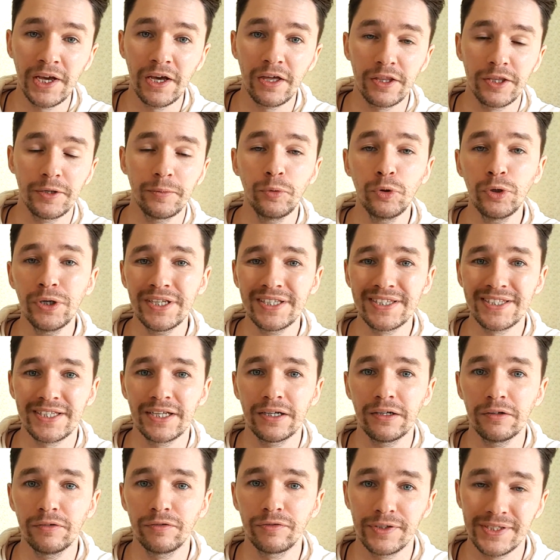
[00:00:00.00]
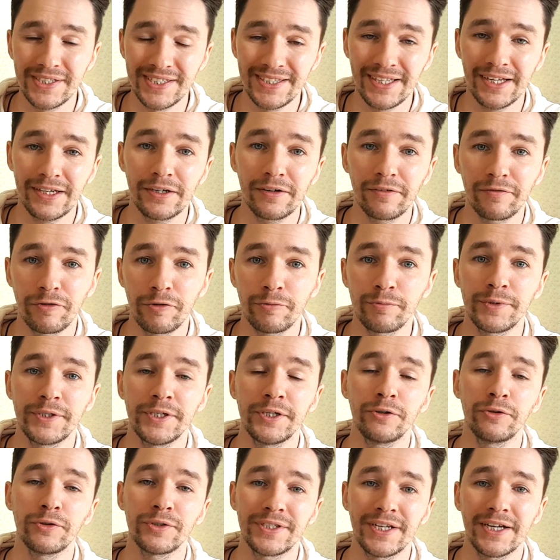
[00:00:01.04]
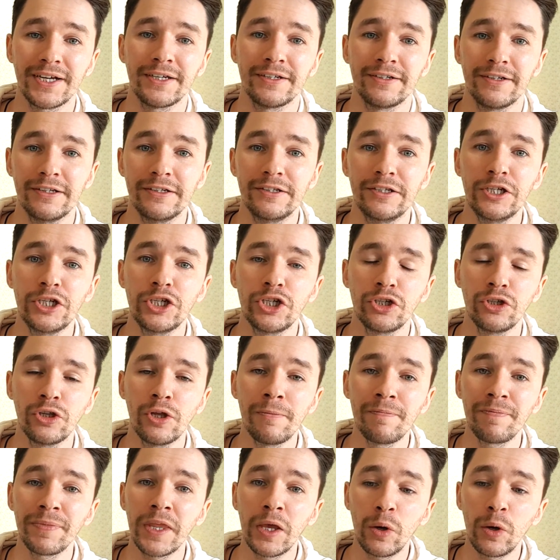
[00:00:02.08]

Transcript: The book itself, Starting from Zero second edition,